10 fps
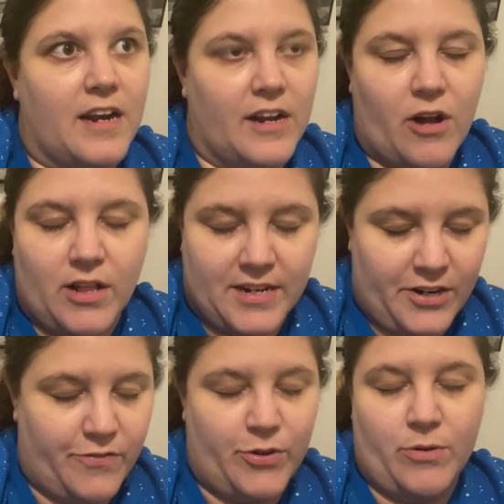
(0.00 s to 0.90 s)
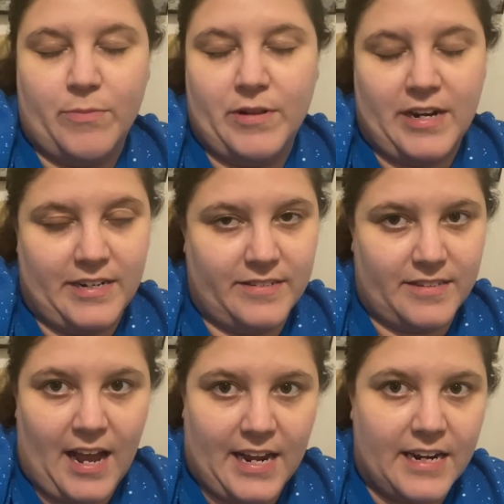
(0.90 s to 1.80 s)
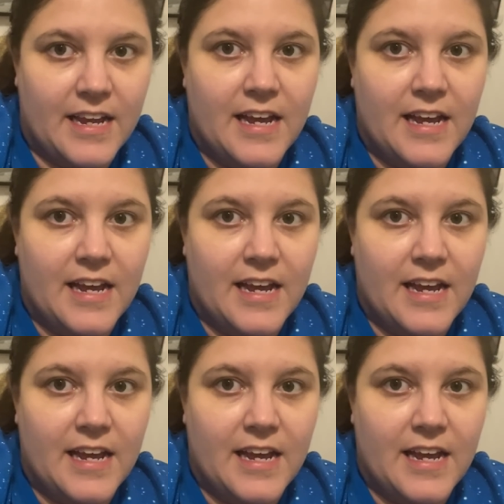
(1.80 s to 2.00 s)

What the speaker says: I call and interview them, and I decide